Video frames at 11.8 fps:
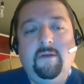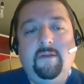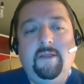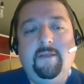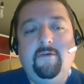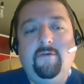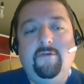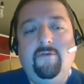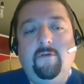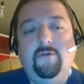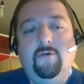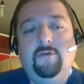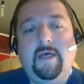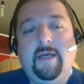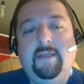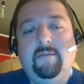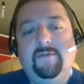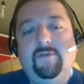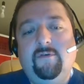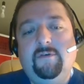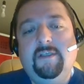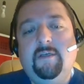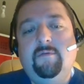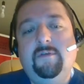data control dot item
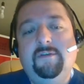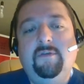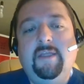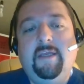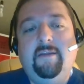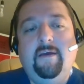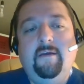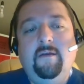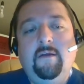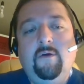source equals to data,